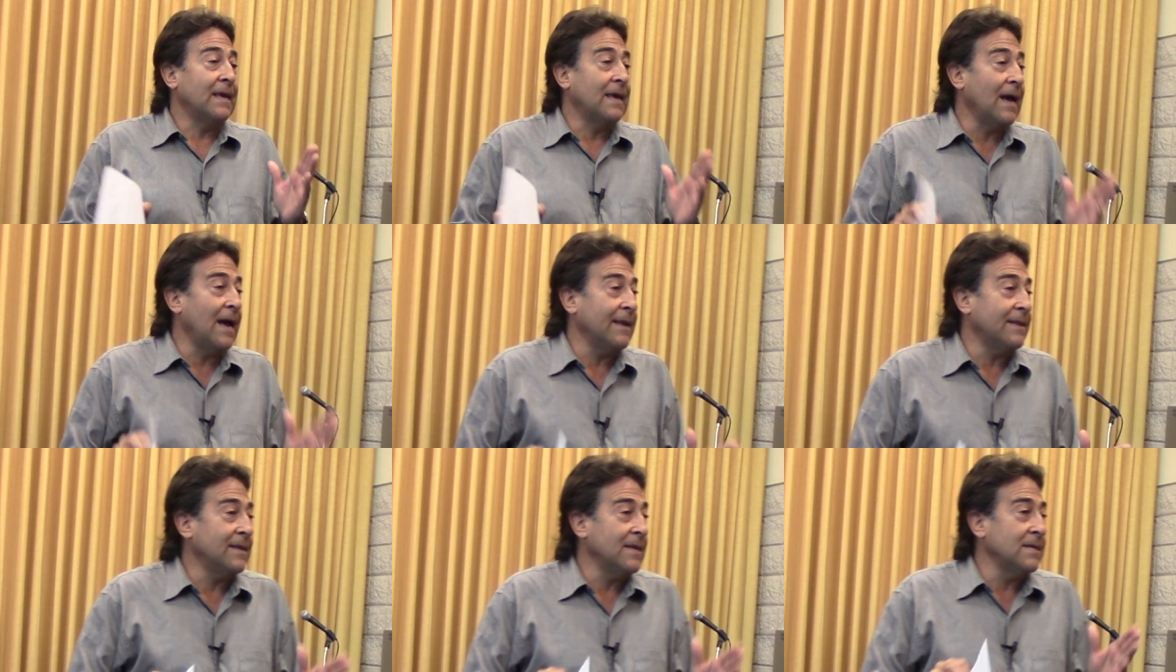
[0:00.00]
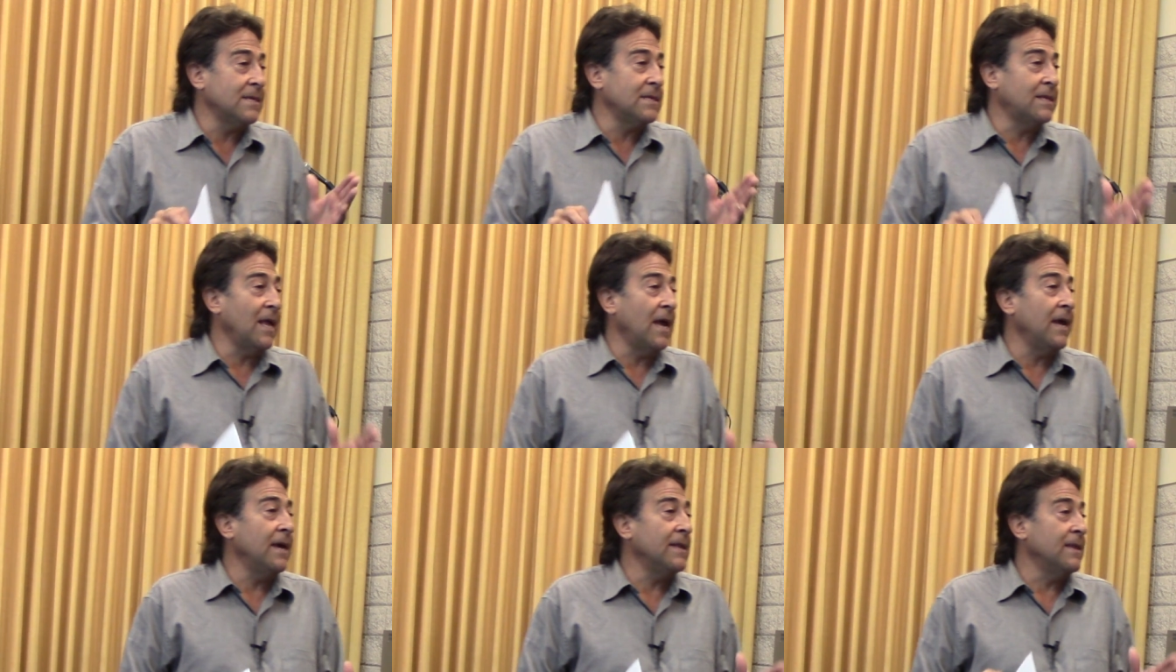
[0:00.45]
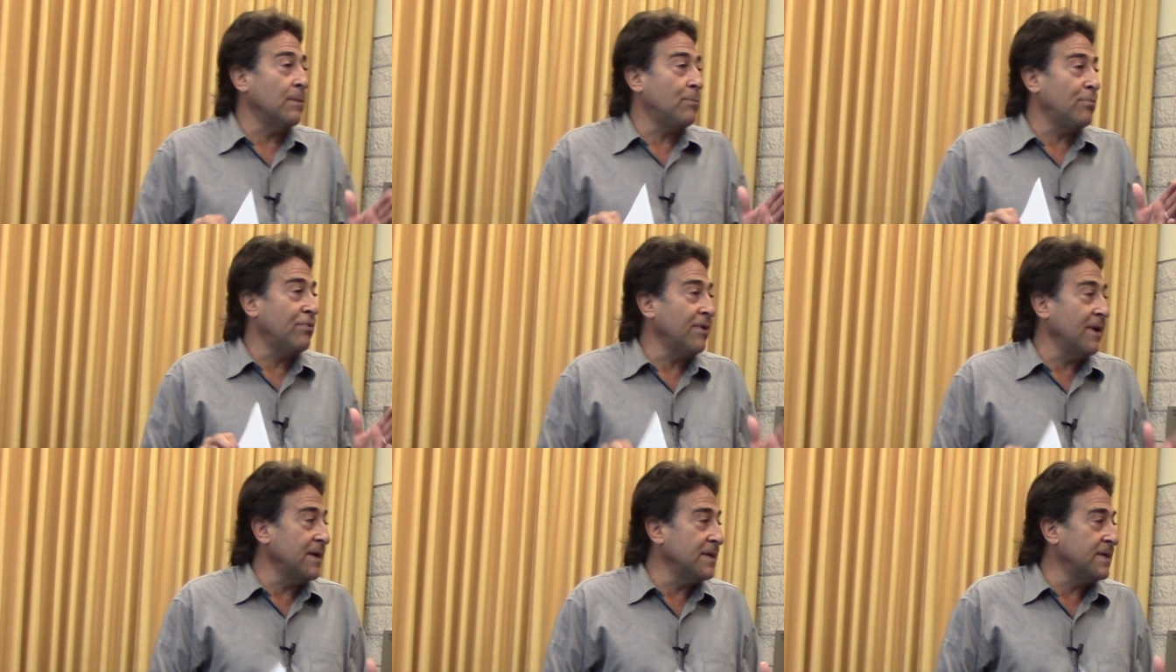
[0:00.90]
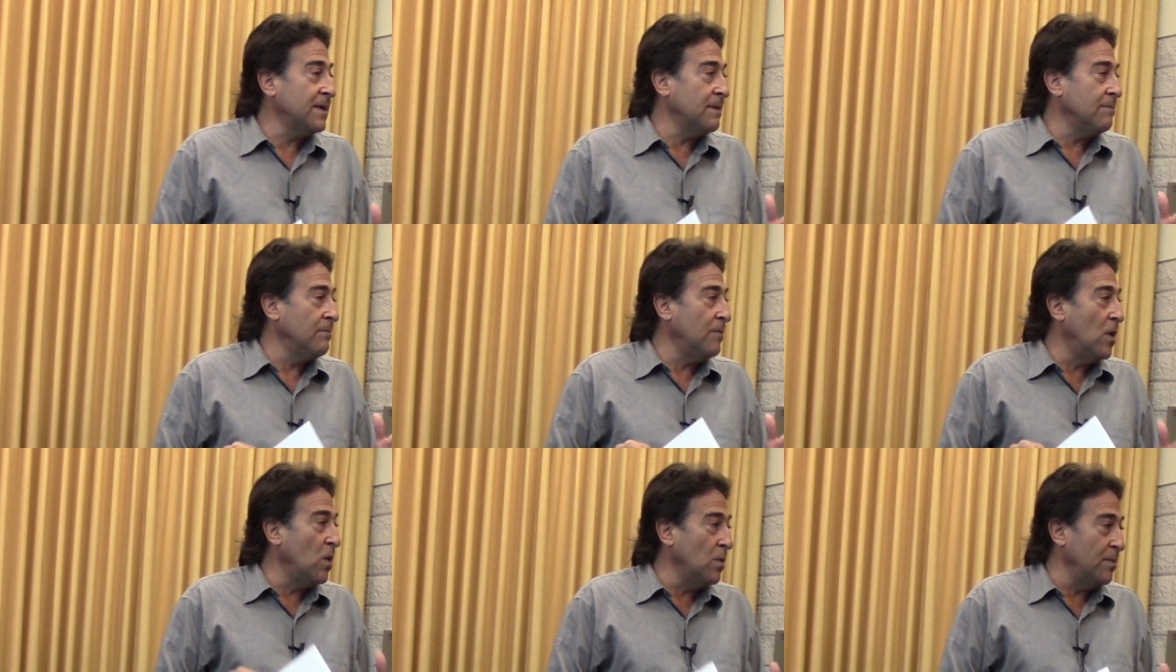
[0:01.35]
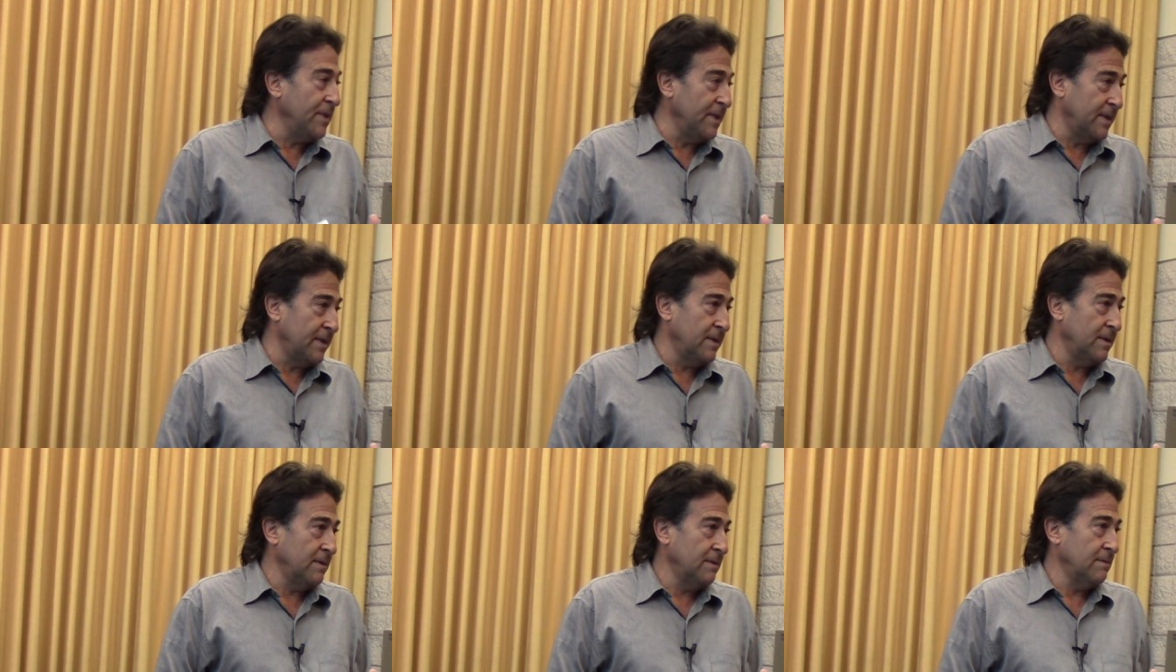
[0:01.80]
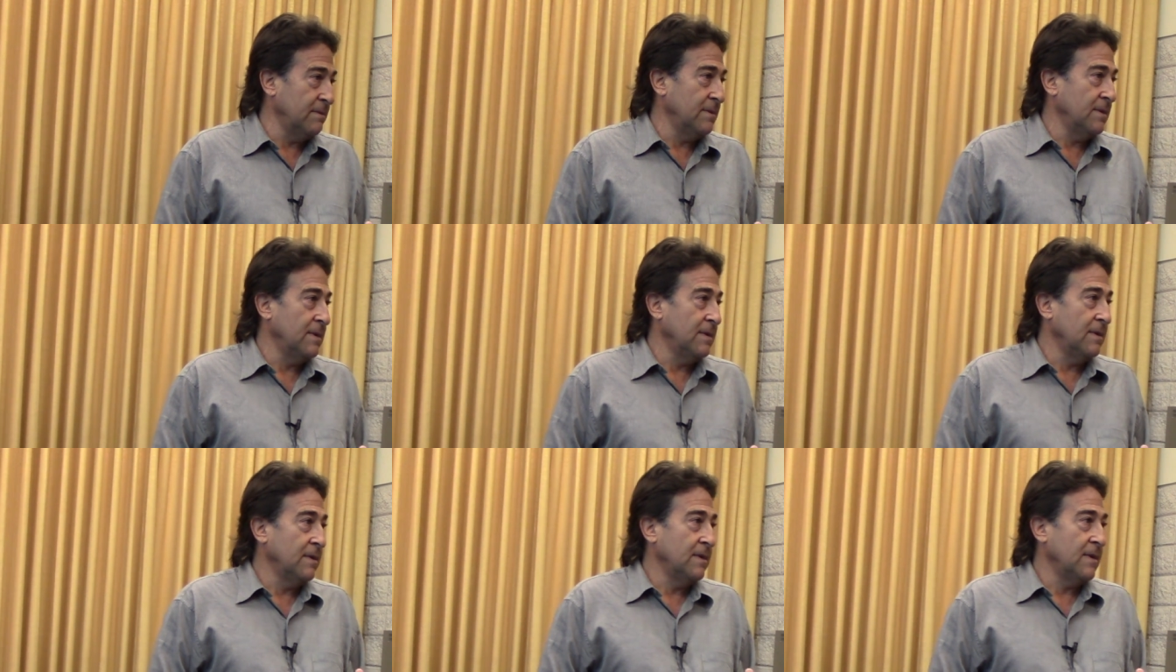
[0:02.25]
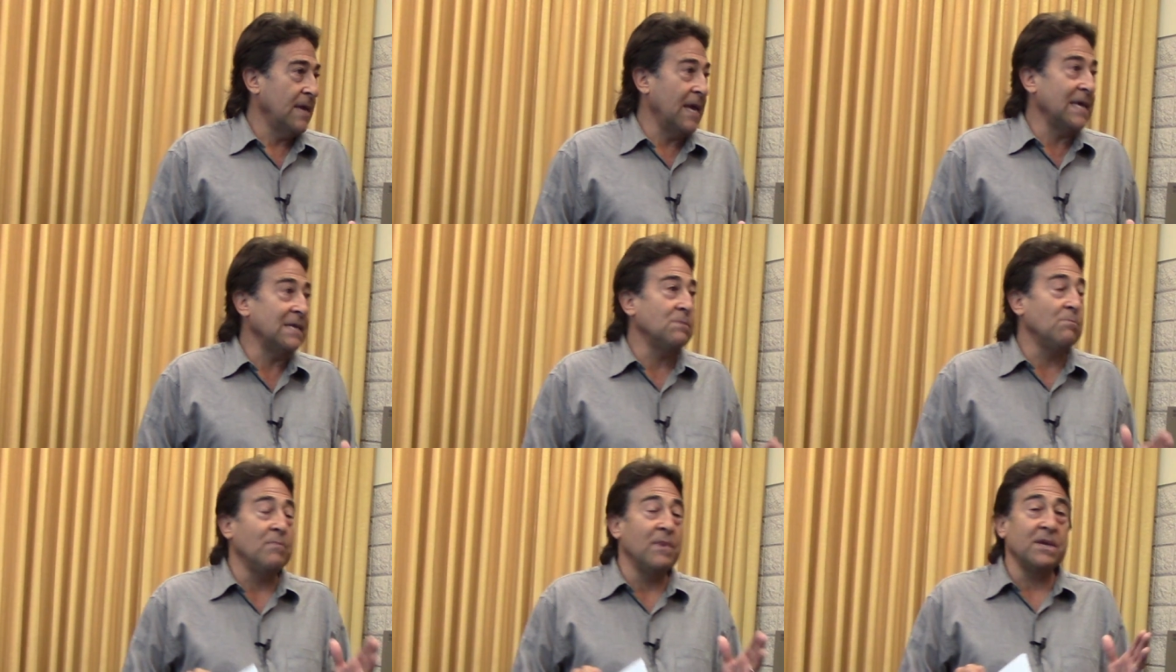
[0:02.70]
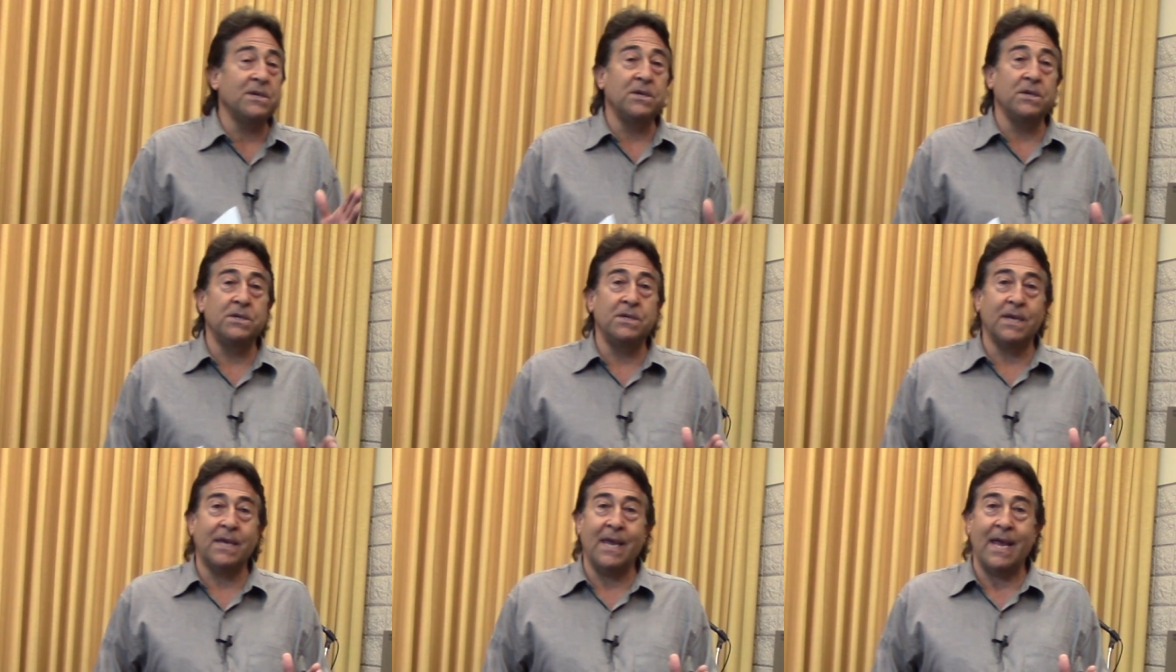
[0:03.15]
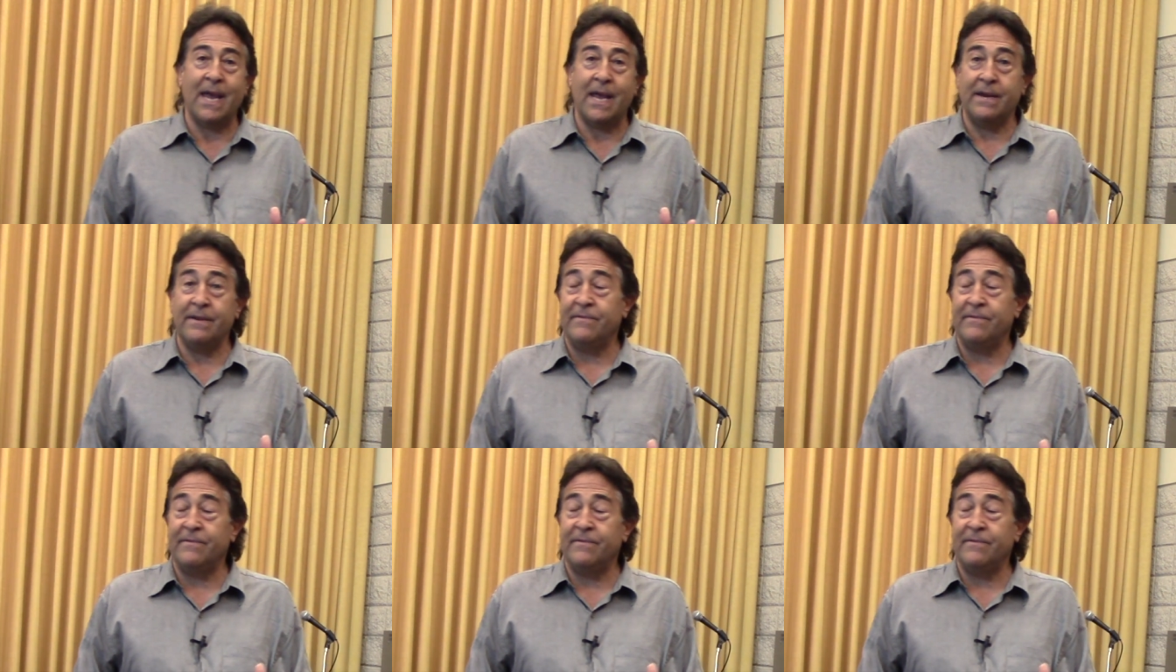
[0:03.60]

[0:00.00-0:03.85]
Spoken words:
got to stay in the present moment as much as you can.